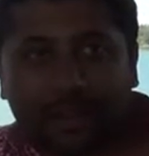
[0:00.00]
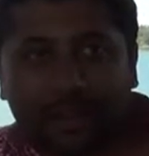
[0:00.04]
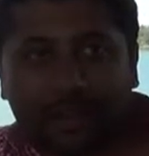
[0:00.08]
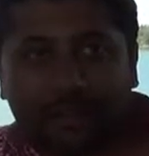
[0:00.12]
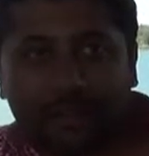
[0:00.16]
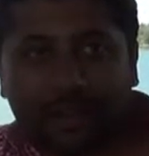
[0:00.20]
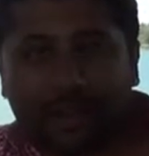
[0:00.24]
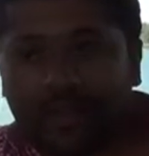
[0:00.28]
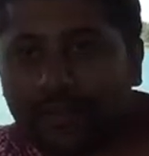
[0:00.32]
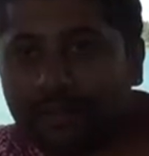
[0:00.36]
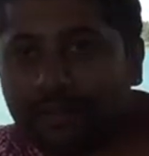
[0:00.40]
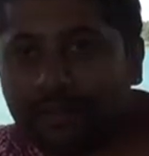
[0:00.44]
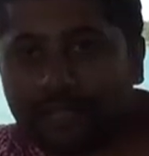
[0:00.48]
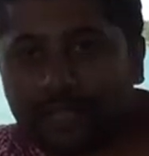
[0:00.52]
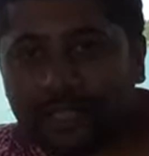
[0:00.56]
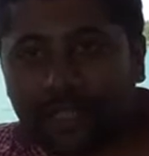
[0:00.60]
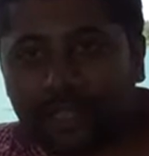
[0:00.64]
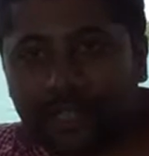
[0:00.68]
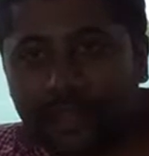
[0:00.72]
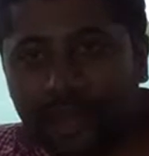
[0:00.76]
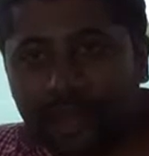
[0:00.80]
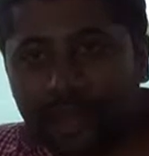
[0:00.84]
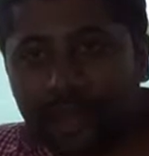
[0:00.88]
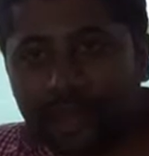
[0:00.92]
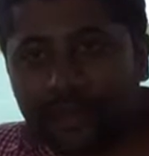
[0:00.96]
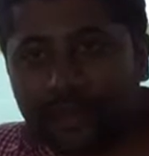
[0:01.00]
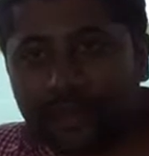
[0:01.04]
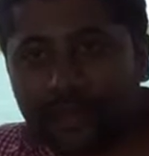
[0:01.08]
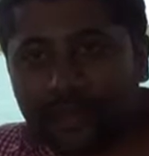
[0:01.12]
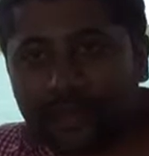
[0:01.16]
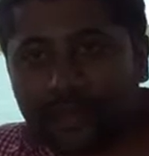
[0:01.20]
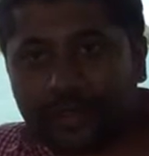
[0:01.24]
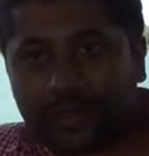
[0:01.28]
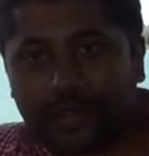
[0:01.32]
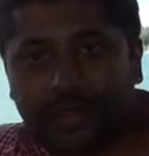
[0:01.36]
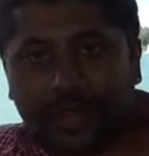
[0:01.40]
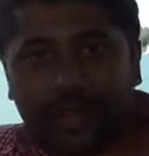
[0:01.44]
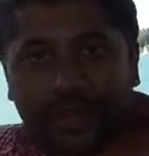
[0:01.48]
My name is
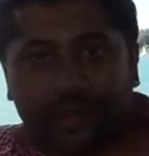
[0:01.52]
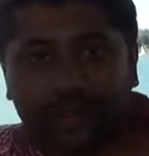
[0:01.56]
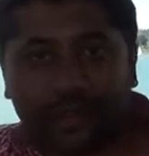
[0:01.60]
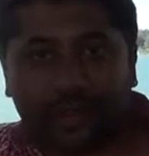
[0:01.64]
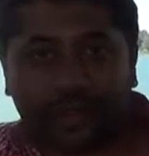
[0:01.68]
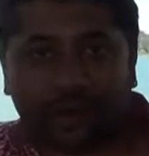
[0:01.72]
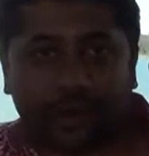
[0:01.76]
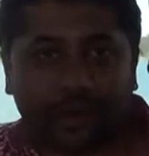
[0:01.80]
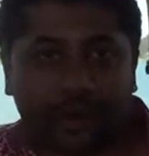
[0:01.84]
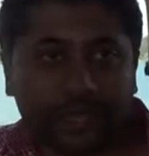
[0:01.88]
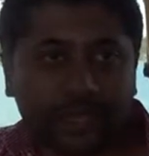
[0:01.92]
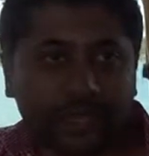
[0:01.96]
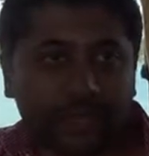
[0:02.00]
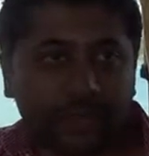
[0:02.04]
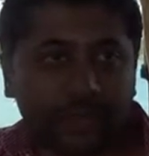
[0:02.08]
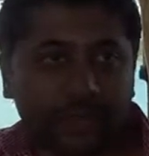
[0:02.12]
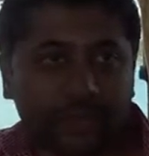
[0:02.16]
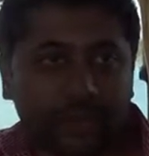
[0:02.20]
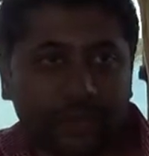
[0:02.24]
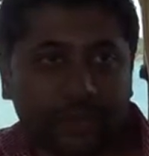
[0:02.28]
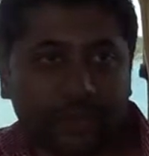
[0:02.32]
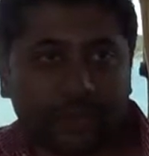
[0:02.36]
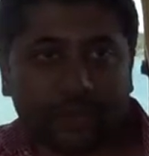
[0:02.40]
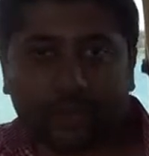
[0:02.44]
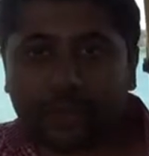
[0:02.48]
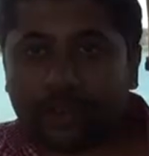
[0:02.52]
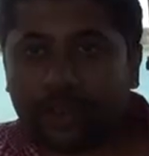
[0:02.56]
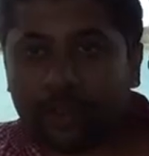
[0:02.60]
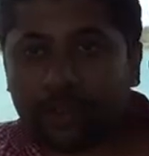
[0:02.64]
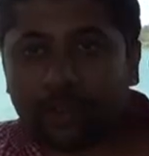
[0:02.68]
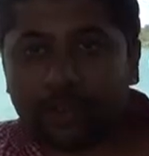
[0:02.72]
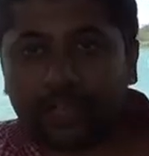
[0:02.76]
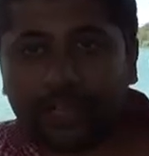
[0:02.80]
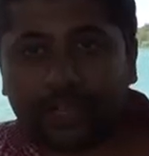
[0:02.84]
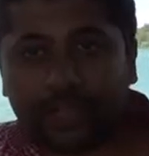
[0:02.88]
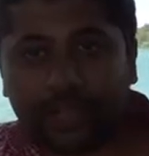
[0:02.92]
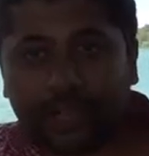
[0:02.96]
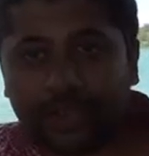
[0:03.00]
Siddhartha Krishnan. You can call
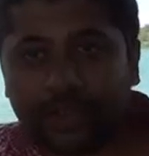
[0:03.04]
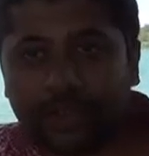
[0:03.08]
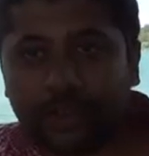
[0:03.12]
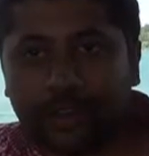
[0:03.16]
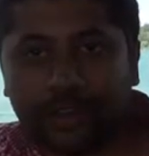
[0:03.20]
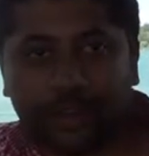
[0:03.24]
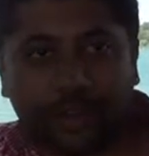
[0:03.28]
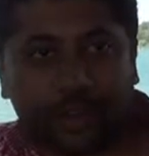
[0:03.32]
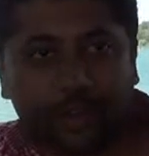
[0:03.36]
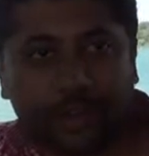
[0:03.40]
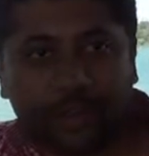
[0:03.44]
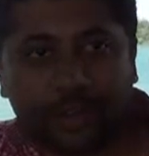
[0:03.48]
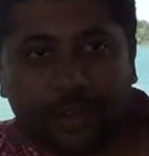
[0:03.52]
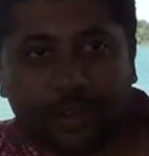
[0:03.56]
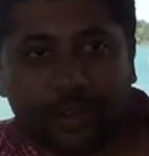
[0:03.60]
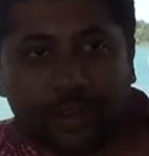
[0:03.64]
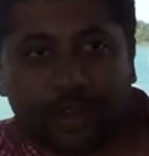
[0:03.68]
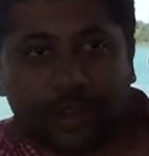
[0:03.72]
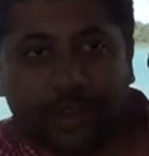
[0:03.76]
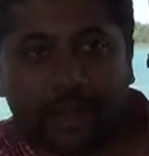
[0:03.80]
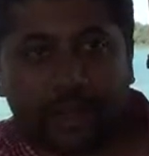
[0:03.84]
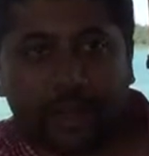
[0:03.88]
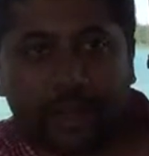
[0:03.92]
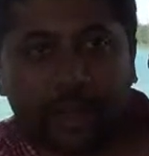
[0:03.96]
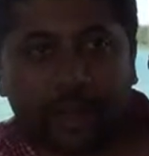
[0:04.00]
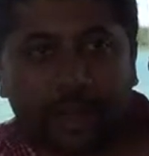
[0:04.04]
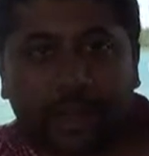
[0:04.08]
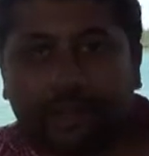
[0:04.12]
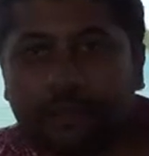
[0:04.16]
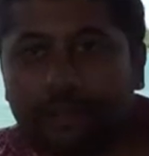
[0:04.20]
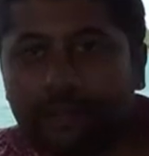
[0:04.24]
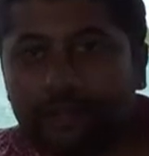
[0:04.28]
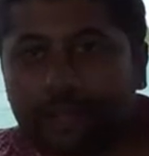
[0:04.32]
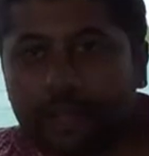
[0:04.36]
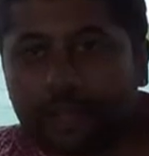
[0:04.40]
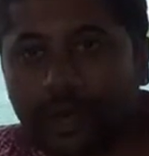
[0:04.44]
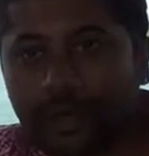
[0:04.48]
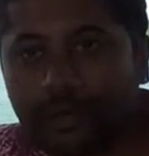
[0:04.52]
me Sid. I'm
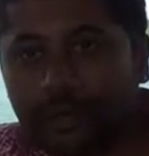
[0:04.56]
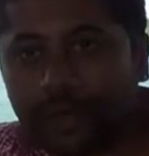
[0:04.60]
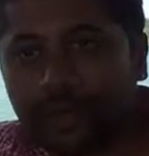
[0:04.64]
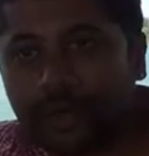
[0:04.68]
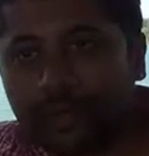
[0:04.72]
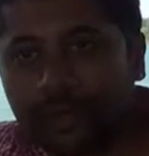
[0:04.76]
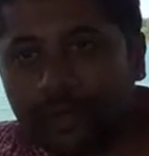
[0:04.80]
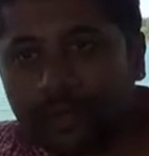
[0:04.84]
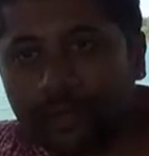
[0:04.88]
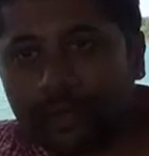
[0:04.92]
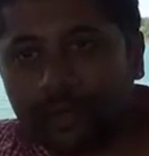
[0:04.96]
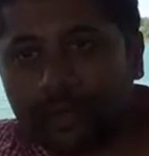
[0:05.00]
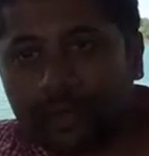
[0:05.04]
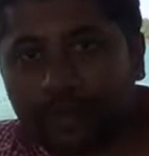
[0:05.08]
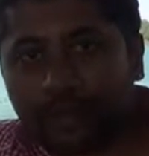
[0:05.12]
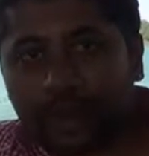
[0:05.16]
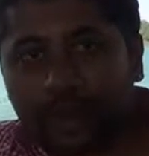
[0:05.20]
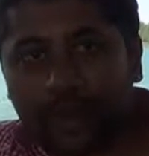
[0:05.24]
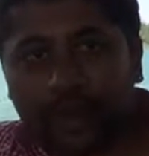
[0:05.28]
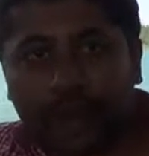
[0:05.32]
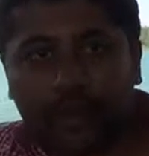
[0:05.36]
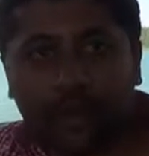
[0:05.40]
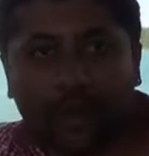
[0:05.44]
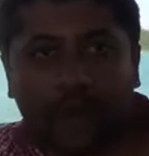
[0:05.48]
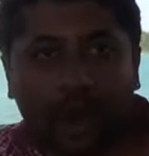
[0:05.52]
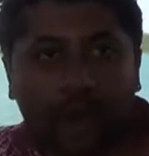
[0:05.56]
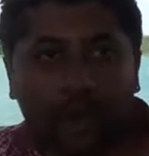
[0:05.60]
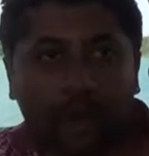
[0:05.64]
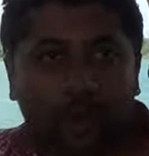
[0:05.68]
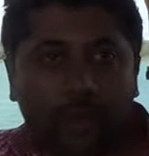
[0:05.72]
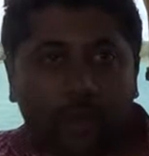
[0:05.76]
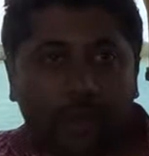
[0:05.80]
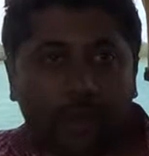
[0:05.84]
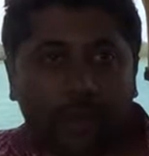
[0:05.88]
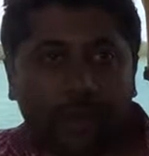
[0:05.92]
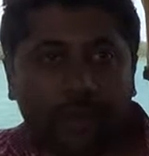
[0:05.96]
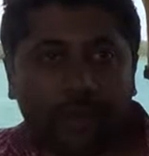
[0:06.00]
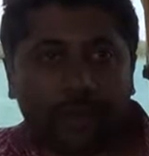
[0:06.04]
from South India. I work
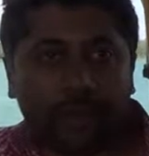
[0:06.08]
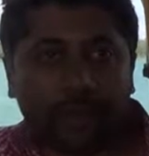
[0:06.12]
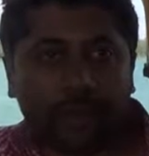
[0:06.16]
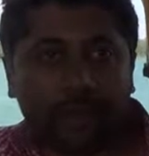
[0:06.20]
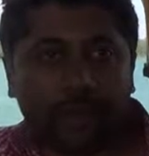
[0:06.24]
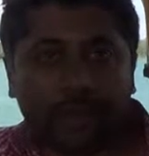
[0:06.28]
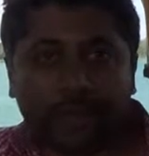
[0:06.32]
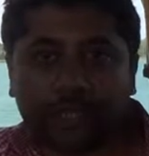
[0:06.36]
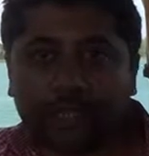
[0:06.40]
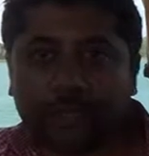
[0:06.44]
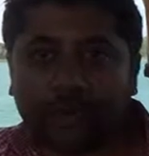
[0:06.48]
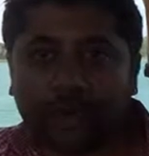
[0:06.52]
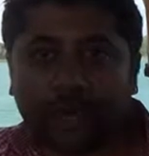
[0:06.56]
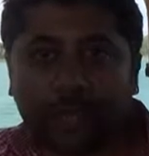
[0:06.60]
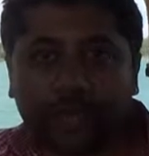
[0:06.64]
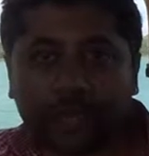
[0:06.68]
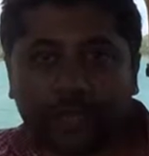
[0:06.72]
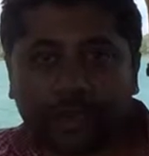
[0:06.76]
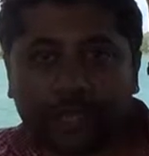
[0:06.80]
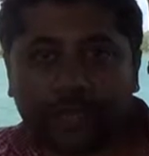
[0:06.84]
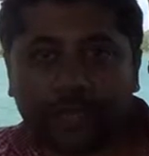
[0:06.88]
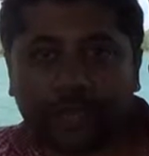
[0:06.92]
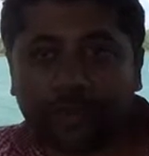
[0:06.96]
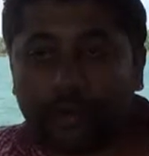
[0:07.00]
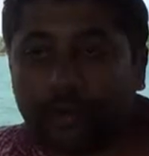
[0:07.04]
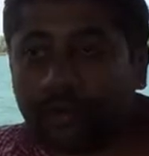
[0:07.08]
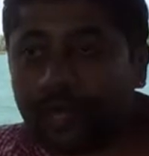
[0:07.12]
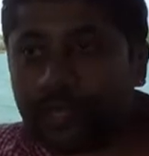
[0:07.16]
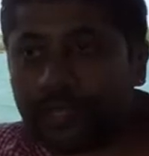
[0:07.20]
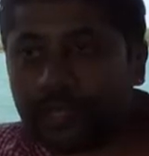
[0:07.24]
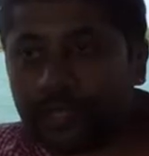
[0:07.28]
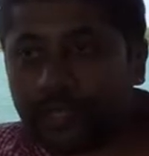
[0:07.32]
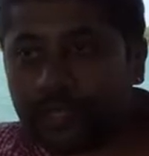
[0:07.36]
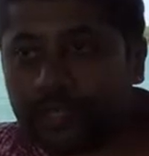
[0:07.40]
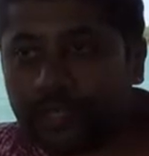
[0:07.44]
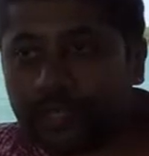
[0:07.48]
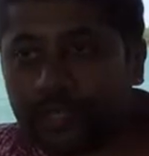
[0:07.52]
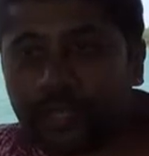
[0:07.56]
with the Ashoka Trust for
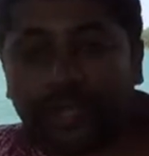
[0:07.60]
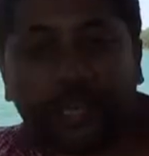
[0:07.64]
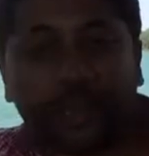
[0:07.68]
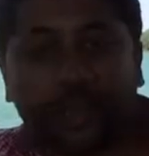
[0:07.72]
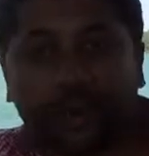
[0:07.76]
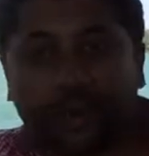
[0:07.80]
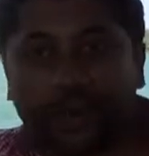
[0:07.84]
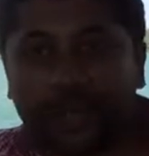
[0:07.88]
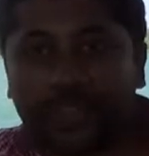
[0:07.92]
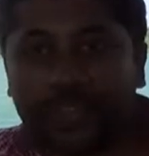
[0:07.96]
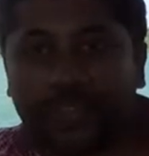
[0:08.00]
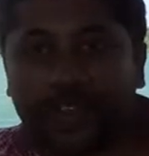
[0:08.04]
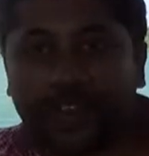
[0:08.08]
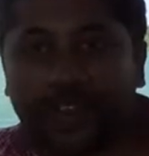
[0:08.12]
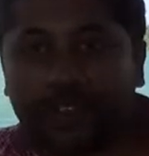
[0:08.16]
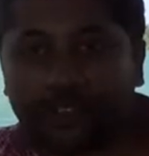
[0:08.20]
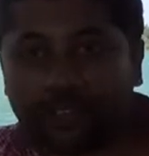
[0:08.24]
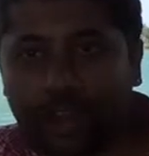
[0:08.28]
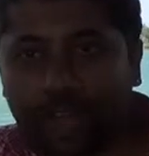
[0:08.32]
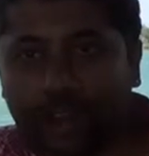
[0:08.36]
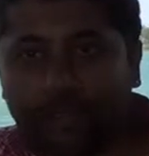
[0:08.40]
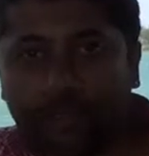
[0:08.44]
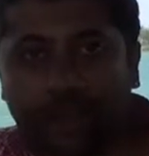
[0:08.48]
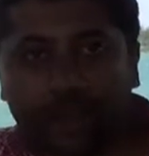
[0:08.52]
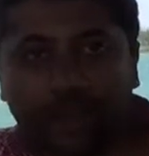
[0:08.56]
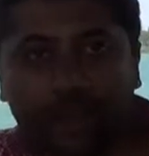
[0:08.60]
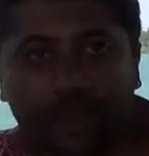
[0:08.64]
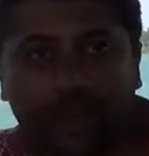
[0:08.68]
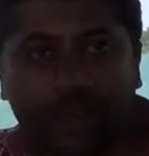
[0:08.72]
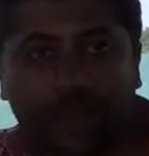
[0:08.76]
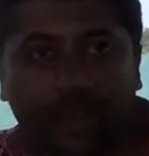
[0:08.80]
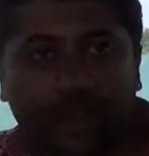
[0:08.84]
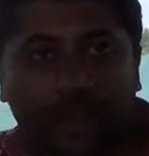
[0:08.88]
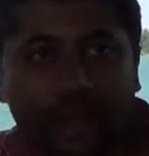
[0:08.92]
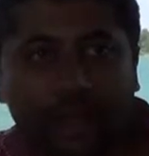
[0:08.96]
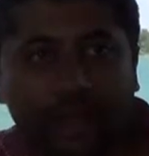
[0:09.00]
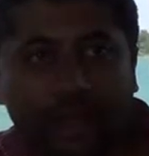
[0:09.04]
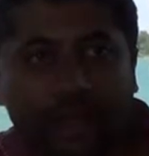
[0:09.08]
Research in Ecology and Environment
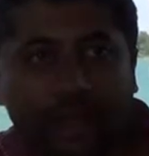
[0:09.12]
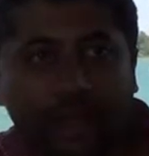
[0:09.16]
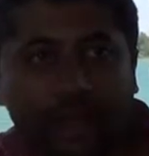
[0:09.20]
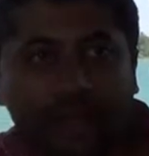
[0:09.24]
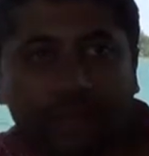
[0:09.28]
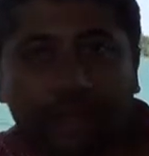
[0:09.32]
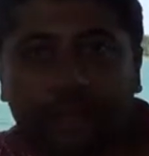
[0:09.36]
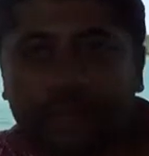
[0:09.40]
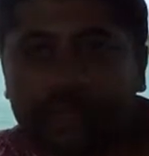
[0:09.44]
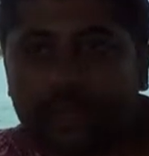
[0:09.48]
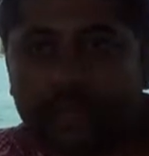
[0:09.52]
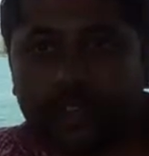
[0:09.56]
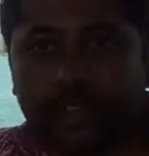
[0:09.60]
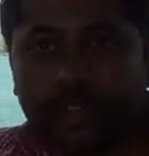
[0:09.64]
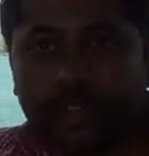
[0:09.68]
in the city